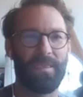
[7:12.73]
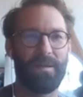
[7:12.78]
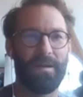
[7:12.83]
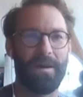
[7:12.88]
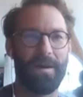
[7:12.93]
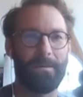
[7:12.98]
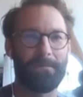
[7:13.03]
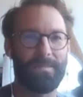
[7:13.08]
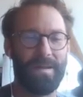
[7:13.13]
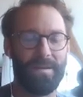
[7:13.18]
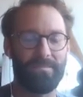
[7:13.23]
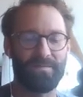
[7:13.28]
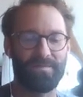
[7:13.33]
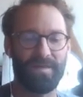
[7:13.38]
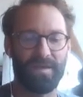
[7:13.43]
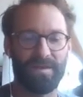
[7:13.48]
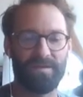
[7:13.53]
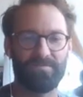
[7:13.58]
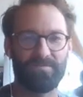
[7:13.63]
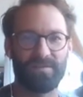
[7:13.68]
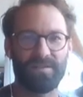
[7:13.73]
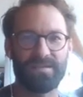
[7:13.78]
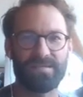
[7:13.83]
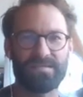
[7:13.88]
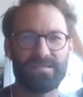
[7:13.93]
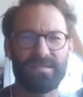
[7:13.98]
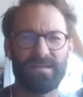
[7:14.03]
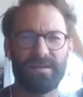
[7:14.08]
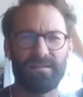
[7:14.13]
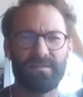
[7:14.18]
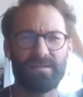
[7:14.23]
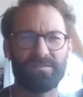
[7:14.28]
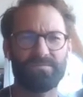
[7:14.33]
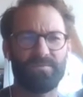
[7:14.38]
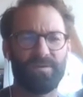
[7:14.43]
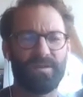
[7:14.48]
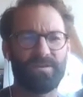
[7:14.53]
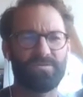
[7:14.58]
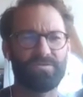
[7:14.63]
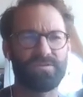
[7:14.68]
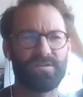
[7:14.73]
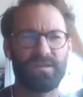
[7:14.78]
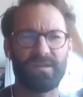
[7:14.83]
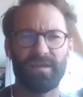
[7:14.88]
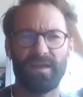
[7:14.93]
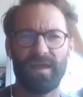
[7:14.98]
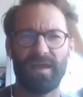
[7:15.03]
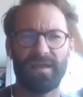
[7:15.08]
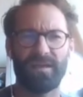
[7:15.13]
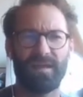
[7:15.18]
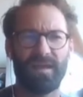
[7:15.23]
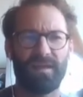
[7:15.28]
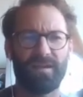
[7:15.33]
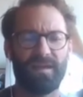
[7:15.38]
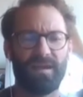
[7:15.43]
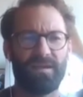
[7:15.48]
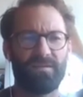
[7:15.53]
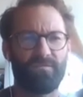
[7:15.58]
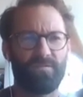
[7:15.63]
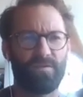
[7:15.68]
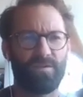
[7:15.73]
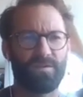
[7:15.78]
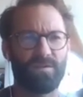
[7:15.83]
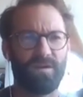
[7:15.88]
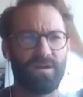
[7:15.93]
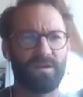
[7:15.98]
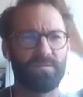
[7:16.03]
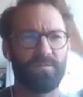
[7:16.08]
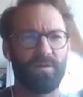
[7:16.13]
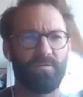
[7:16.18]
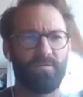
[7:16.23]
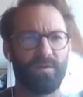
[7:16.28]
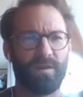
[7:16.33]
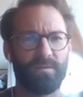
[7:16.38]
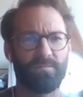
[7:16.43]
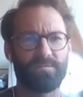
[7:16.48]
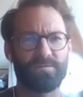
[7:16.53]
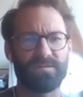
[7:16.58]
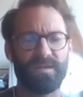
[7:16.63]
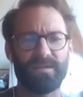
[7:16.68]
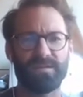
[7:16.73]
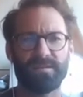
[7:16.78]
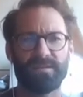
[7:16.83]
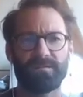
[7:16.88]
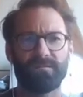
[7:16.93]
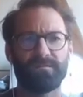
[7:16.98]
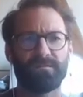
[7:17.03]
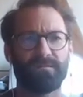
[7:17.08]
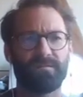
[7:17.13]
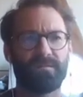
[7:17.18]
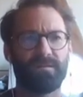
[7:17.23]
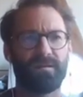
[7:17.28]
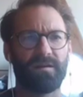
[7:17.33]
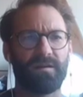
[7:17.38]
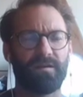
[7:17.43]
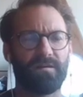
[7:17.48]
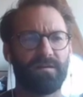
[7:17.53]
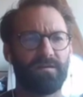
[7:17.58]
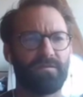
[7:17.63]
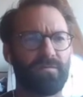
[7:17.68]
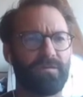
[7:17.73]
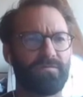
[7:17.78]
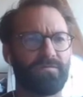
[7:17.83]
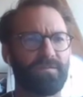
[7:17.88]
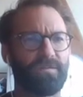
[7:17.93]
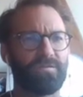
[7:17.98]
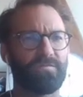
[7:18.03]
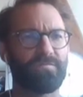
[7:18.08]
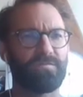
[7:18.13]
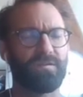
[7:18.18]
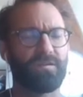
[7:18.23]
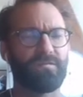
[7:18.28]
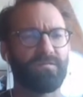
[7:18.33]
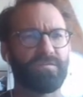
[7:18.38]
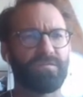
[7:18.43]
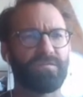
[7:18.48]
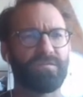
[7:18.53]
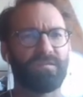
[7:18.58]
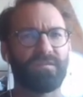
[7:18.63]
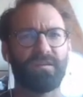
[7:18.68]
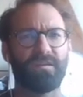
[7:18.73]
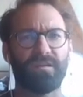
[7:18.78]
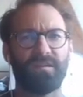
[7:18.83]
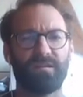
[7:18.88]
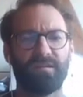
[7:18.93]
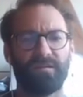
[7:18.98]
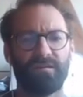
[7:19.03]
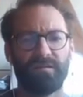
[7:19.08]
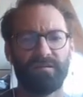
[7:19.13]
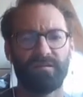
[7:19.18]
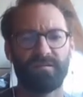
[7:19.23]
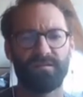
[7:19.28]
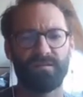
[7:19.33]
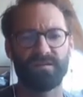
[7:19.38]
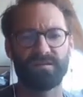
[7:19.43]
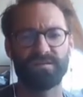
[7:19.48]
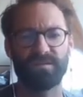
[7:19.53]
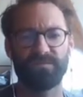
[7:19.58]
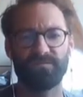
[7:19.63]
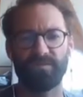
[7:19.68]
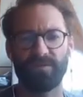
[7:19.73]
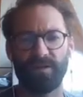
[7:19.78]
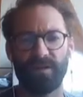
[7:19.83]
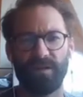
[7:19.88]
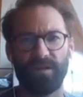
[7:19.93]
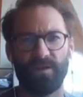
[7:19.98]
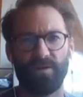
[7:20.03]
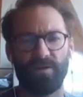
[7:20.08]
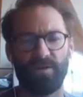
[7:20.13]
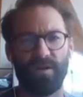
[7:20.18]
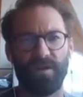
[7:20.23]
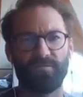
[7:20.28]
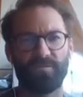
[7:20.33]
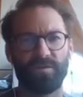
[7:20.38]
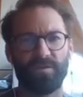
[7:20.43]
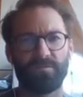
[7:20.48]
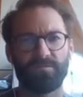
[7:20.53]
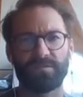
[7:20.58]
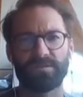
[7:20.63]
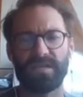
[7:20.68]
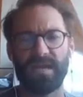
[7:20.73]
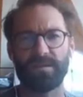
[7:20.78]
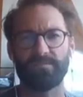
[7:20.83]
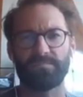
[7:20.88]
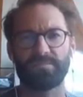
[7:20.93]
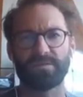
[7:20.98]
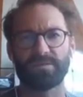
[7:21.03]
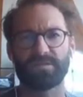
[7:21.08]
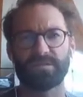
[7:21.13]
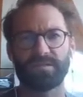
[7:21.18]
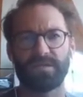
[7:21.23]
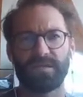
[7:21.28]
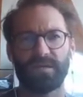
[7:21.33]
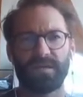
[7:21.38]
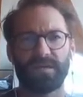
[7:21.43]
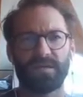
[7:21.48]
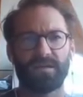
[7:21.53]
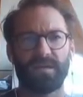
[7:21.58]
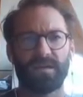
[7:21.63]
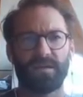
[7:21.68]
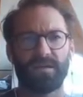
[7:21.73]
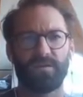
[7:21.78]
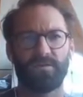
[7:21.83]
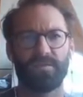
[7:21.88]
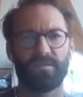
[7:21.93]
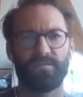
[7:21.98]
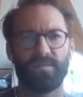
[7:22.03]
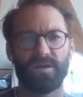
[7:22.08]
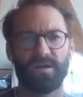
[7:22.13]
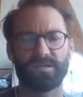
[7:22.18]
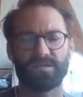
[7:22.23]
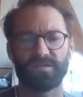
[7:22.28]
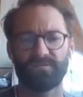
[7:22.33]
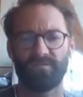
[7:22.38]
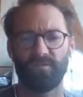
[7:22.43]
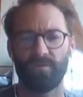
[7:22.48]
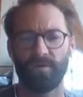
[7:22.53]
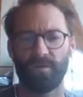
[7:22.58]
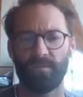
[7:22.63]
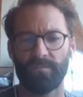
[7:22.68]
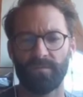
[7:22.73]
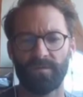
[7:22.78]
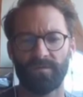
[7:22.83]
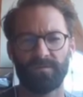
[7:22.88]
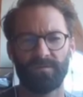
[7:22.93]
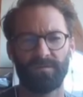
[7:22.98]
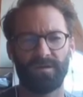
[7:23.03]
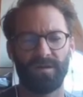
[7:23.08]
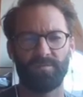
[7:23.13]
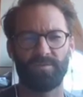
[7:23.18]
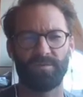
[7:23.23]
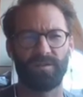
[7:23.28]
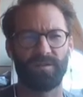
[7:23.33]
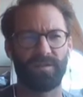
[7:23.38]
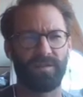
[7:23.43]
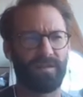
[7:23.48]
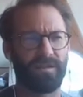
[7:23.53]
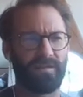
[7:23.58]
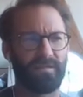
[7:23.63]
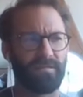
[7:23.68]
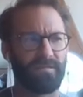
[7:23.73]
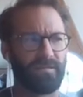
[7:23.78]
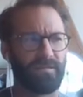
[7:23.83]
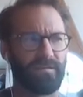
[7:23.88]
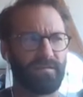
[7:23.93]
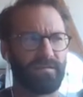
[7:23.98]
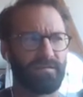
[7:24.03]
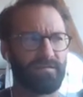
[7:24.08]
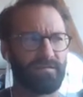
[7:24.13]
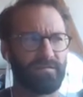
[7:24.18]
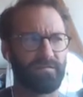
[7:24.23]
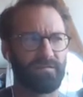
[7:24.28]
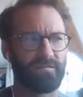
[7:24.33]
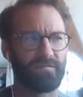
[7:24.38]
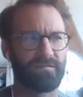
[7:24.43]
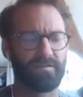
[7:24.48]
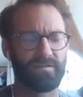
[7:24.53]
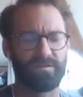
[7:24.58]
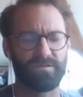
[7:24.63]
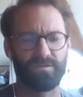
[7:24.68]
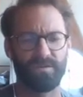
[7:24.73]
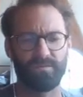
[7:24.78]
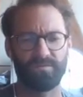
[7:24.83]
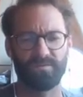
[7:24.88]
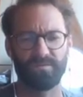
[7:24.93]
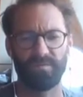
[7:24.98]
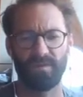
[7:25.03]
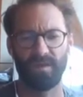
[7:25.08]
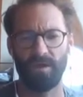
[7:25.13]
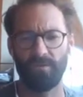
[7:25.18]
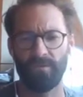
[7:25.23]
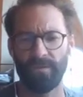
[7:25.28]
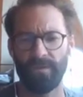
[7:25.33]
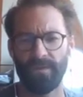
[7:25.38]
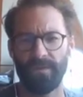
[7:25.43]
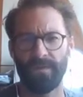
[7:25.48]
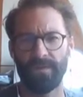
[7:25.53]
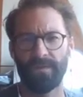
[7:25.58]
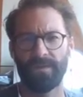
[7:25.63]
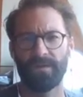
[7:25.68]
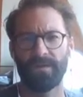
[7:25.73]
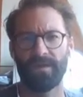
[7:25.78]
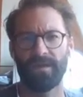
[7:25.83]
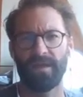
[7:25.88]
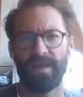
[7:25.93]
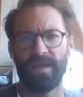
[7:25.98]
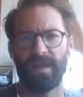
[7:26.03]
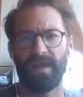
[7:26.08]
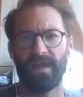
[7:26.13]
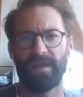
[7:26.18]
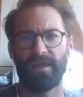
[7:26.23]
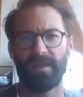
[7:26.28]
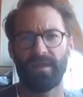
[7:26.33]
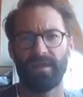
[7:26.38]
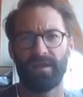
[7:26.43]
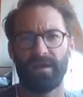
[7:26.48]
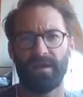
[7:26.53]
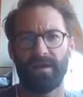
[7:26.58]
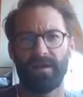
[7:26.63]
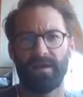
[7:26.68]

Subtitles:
Yeah, but thank you for listening. I think it's pretty interesting. And yeah, if you want to talk about what I presented, or if you see this differently, or you have your own examples, yeah, go to the Moxy Forum. I'll put a link in the description below. And